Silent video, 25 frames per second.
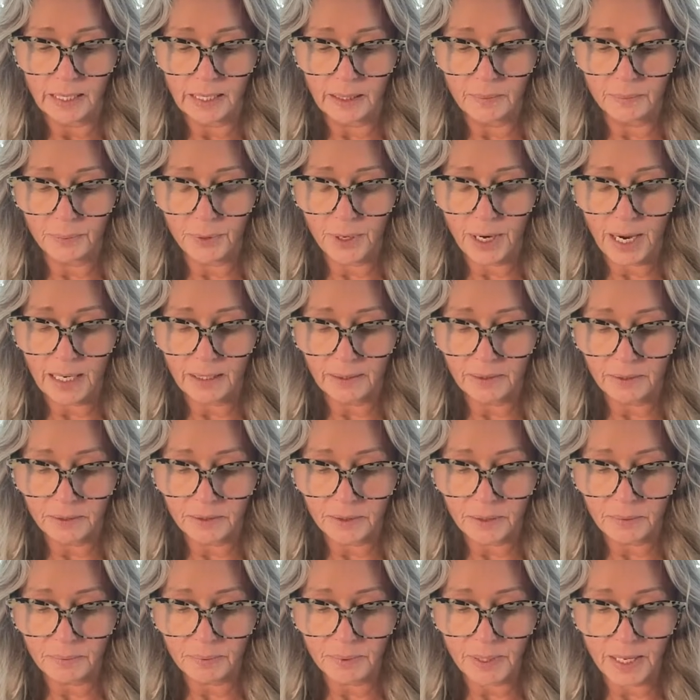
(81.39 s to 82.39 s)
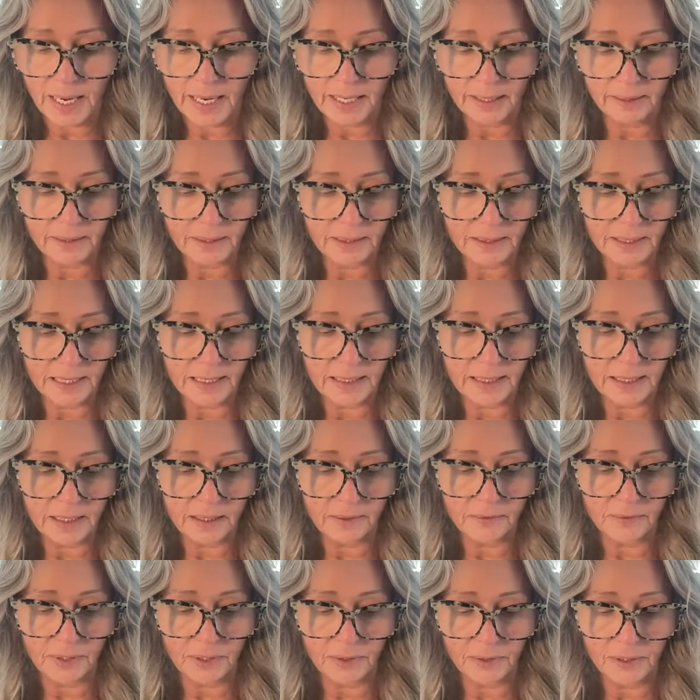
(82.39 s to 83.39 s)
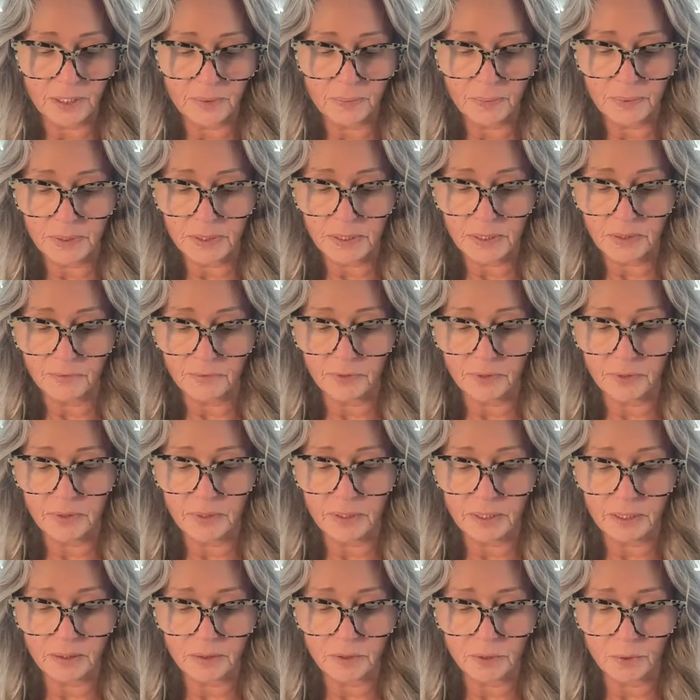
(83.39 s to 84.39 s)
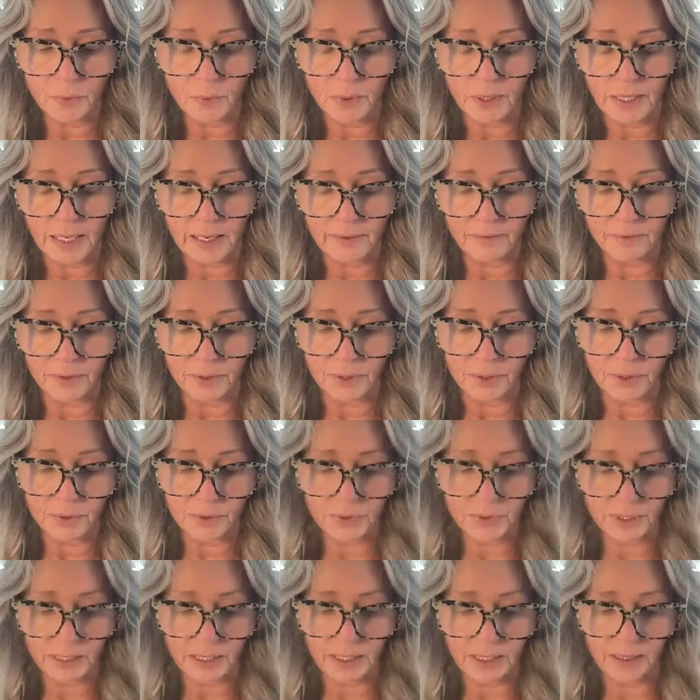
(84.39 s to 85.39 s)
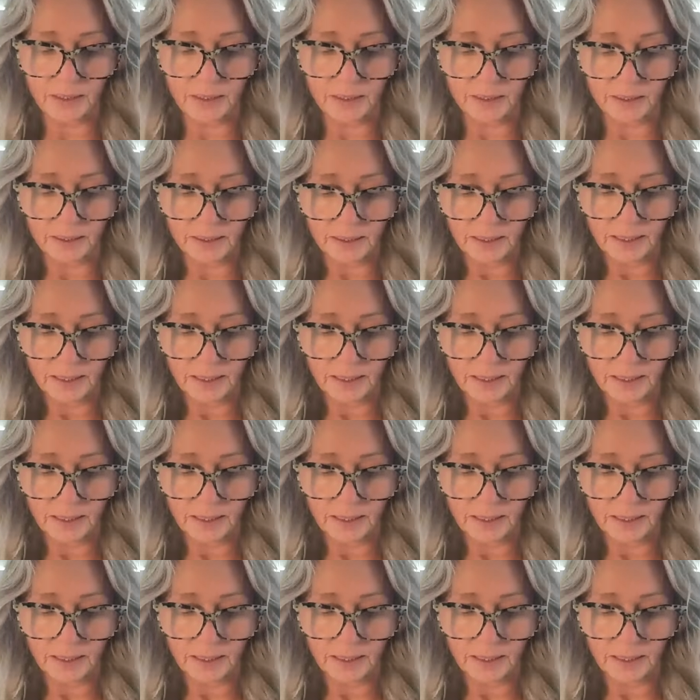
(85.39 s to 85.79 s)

and practice applying this idea very specifically to whatever you see.